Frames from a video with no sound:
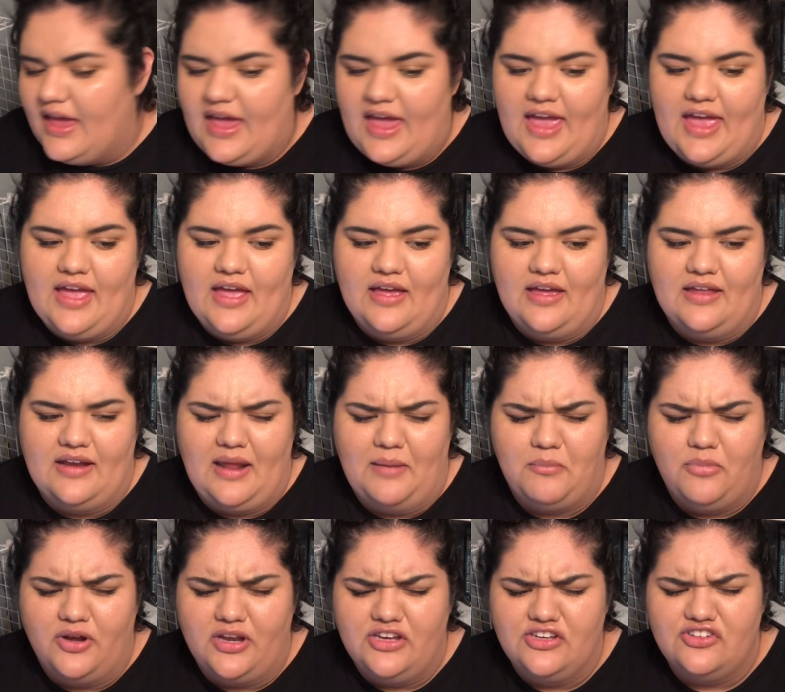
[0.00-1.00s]
And I'm
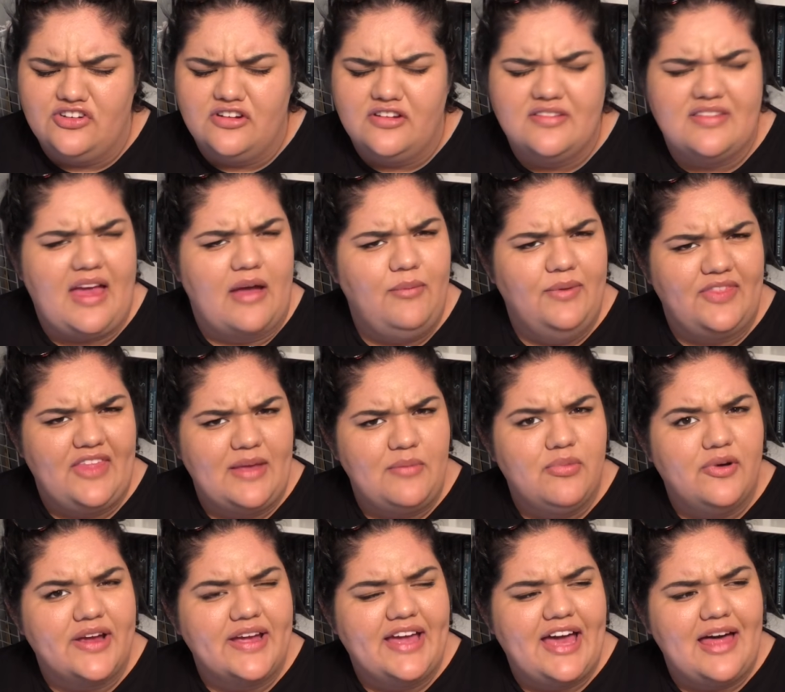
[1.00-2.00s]
pretty sure is that when they
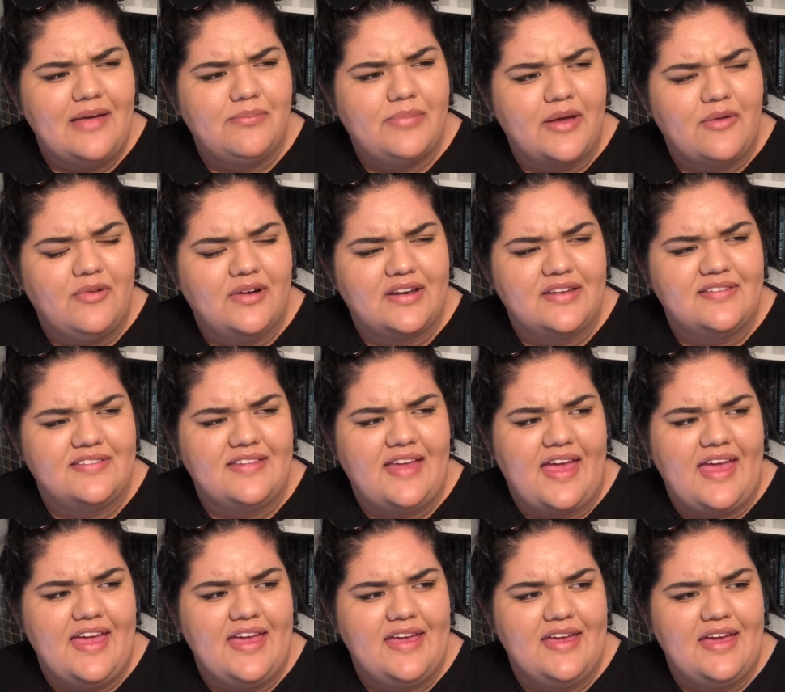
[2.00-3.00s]
break up, I want to
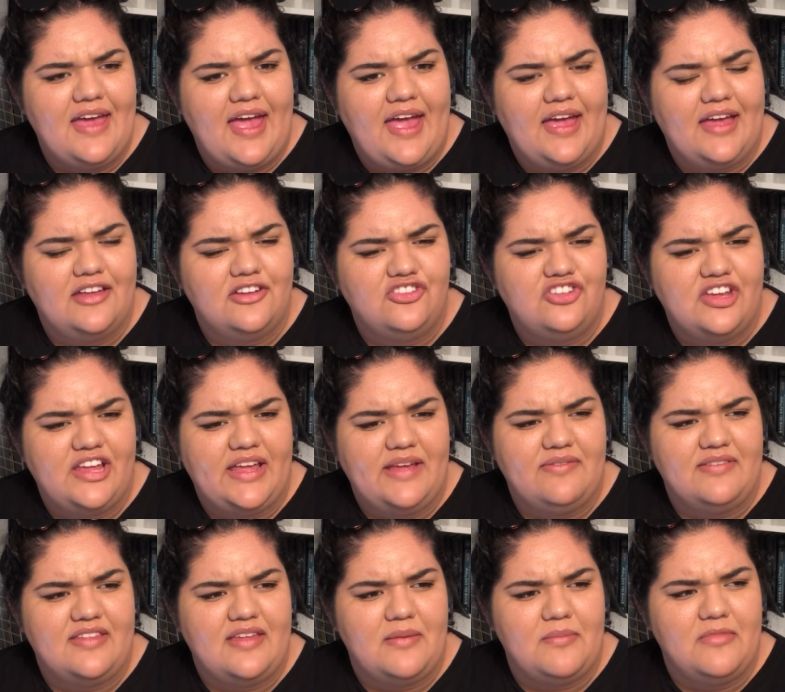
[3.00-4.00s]
say, and she
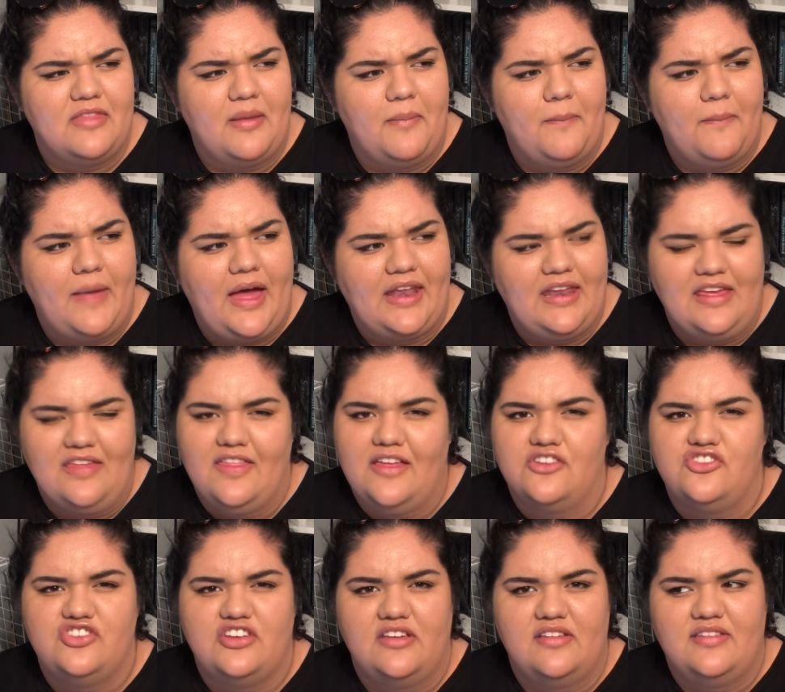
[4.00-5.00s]
gives him the money
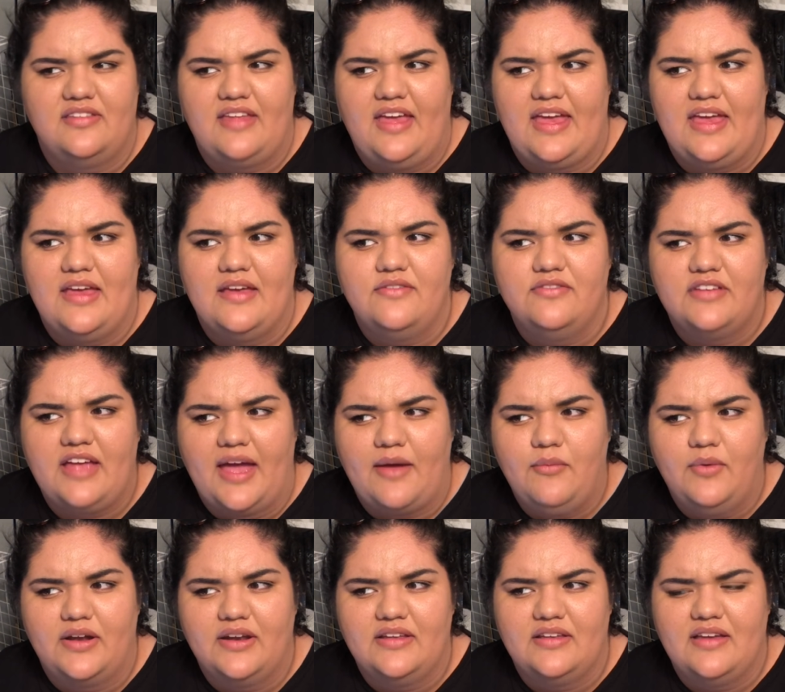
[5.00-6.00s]
that she saved. I
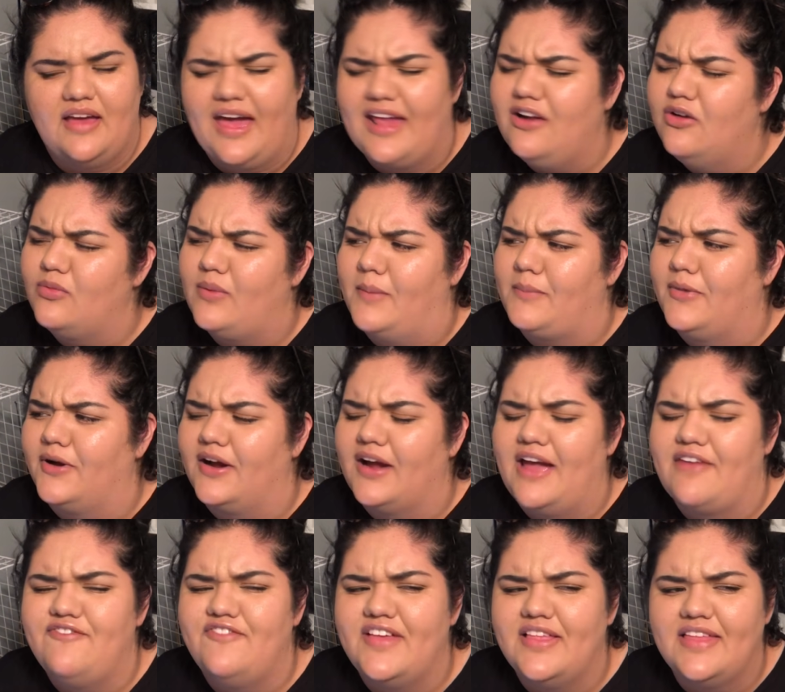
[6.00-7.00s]
want to I don't remember.
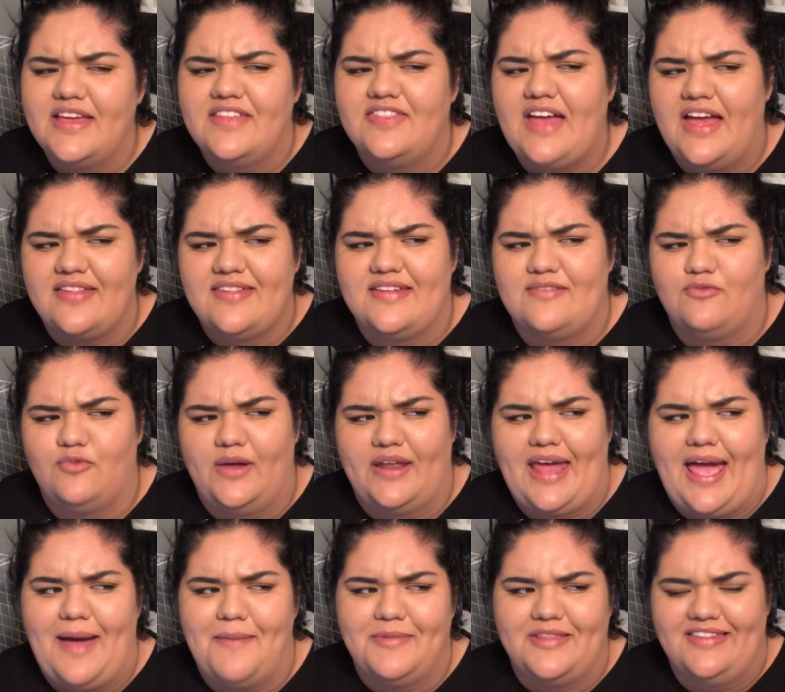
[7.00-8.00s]
I feel like that's what
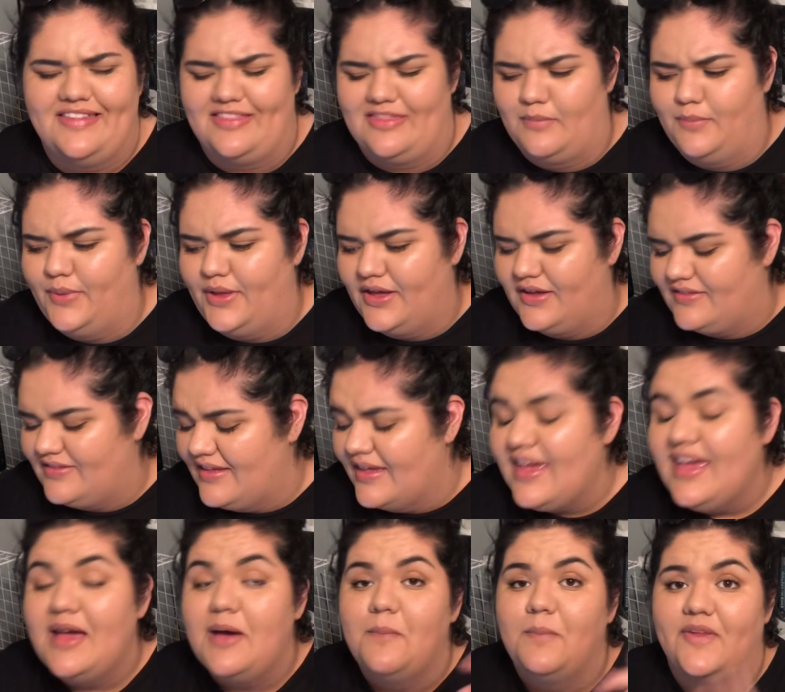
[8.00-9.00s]
happens in the books,
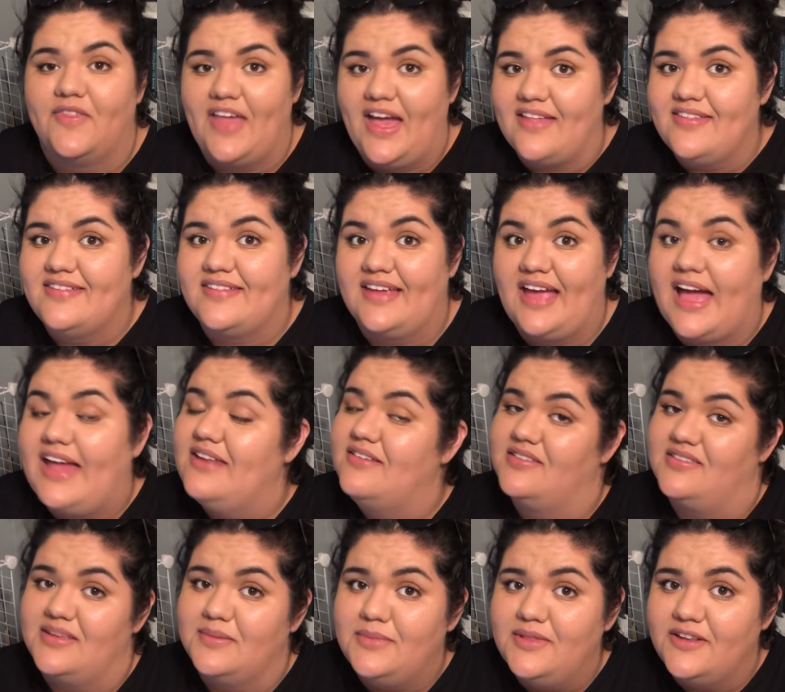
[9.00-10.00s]
but that's kind of
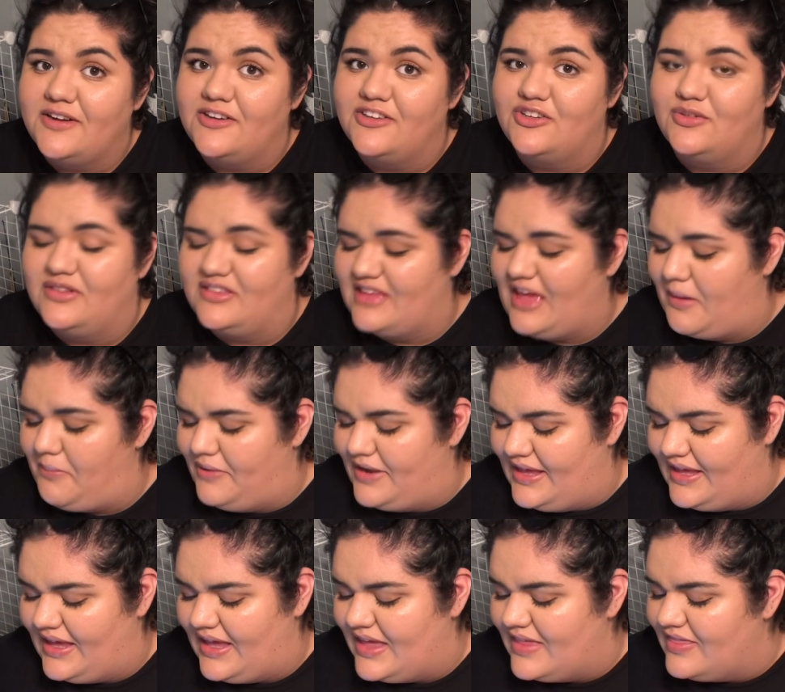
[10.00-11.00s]
similar to what's
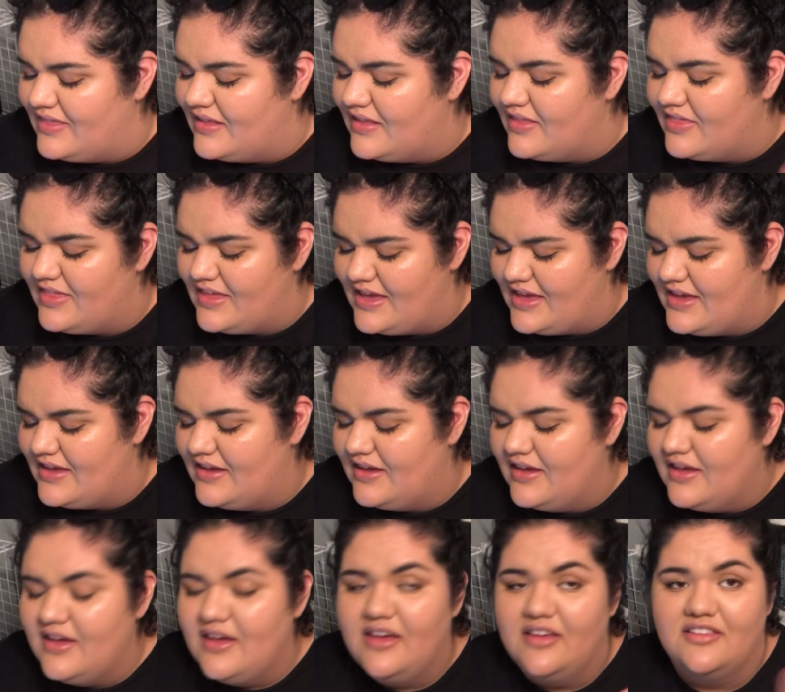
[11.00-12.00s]
happening in the
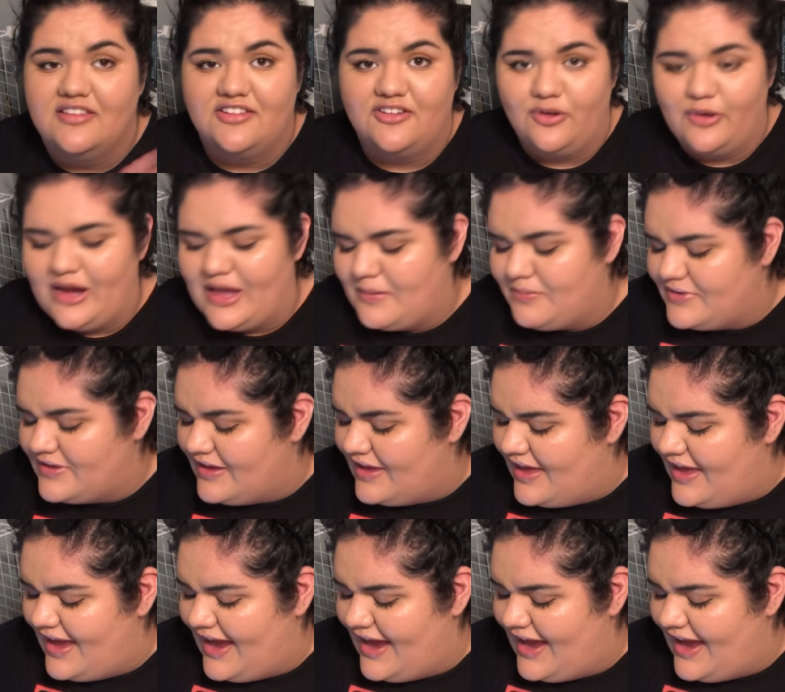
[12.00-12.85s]
script.